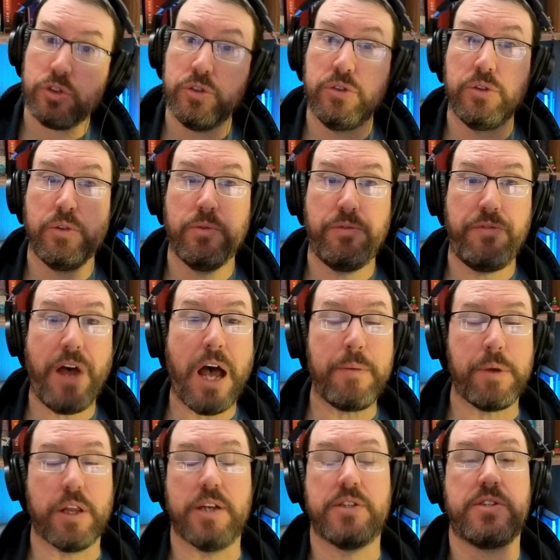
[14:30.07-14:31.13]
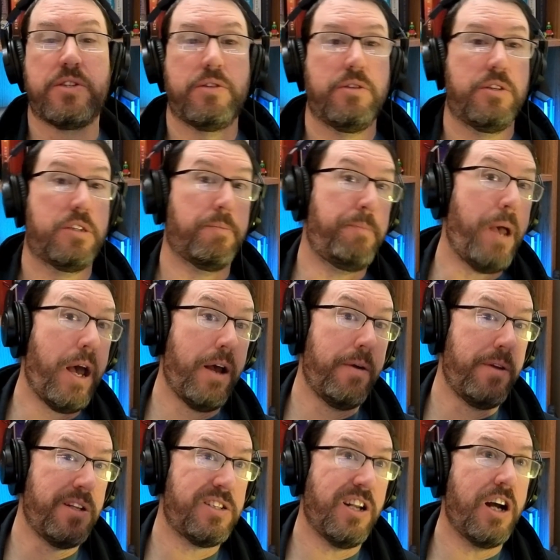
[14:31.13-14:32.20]
Fabulous.
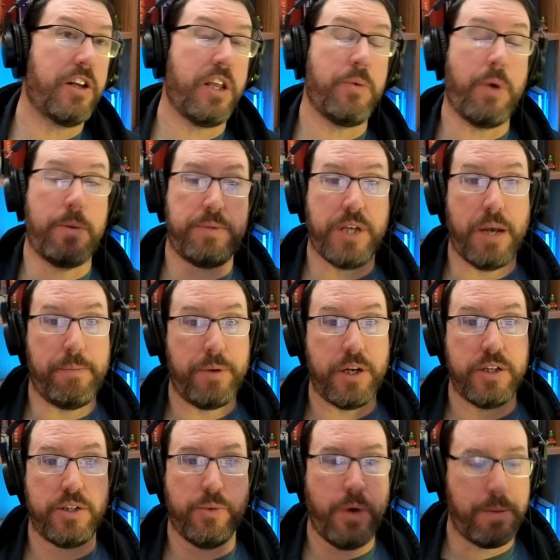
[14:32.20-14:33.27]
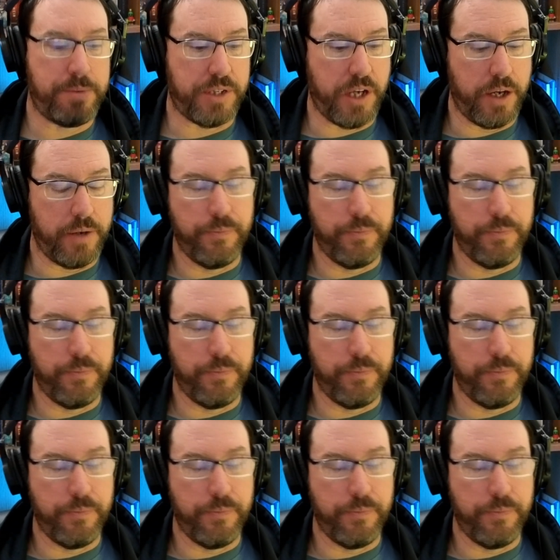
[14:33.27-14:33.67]
It's an ugly website, but it's a website.